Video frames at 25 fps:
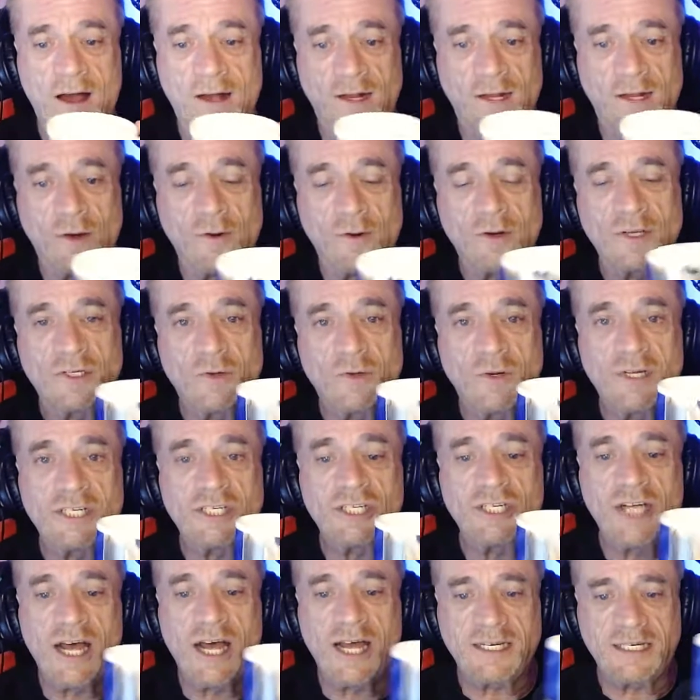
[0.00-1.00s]
go to
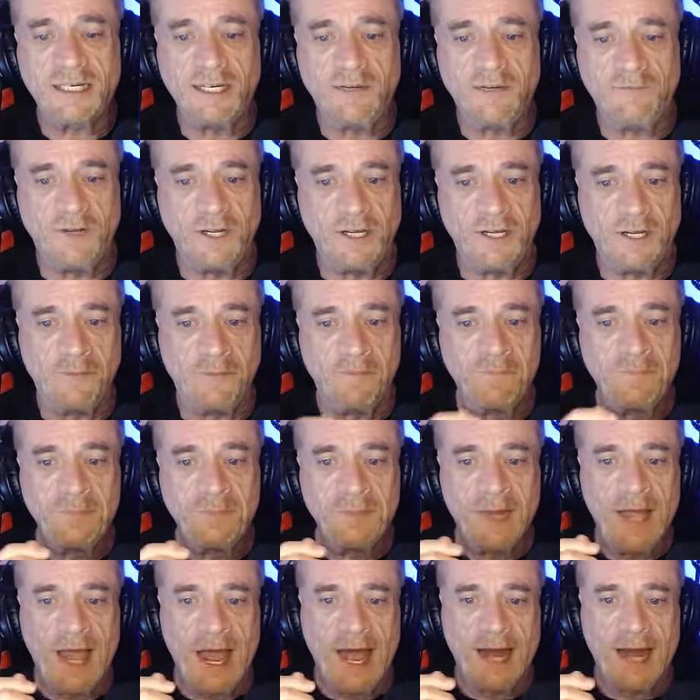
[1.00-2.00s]
twitch.tv
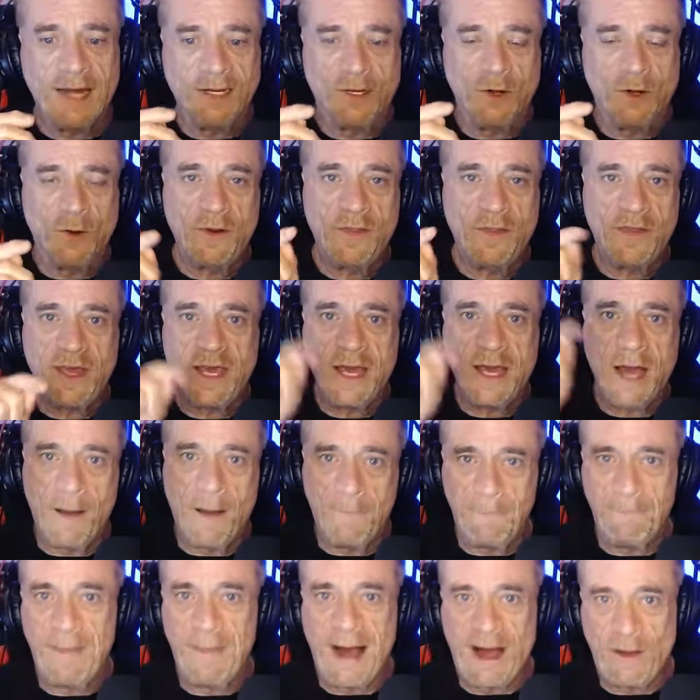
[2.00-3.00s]
and go to the
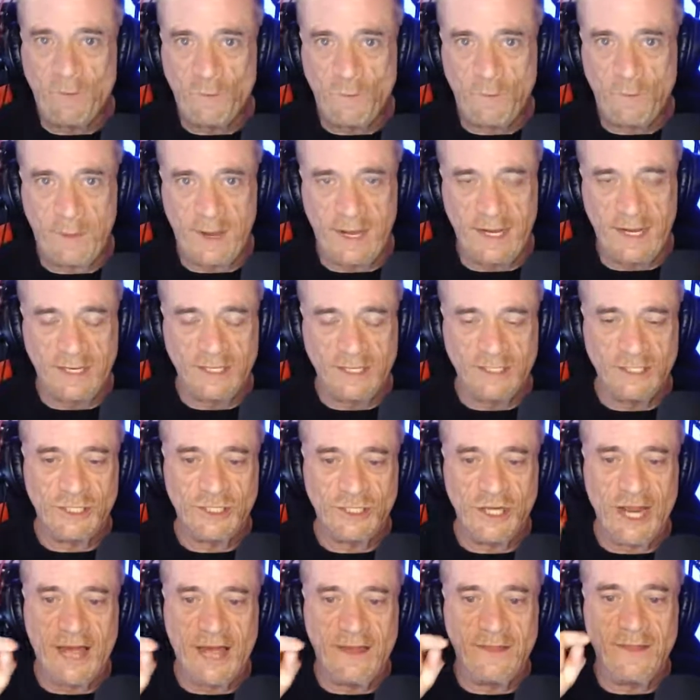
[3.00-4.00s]
About page
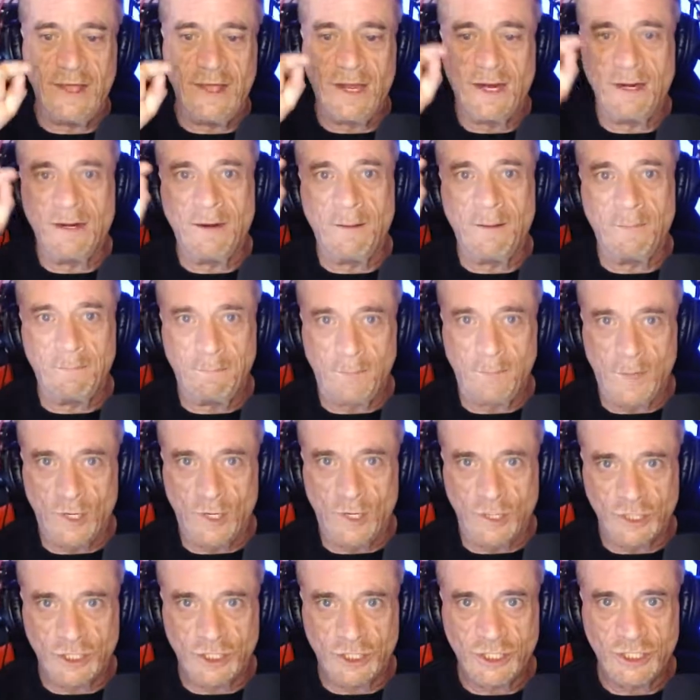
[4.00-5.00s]
and then
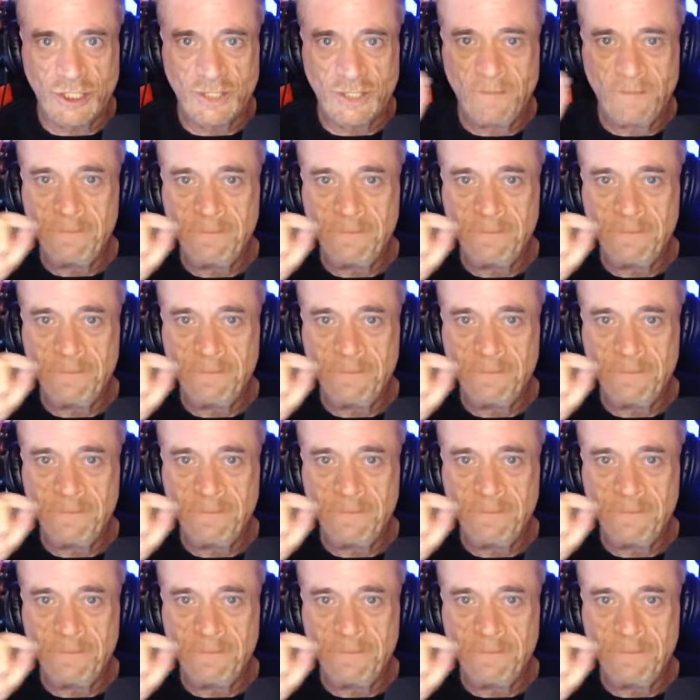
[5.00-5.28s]
merch.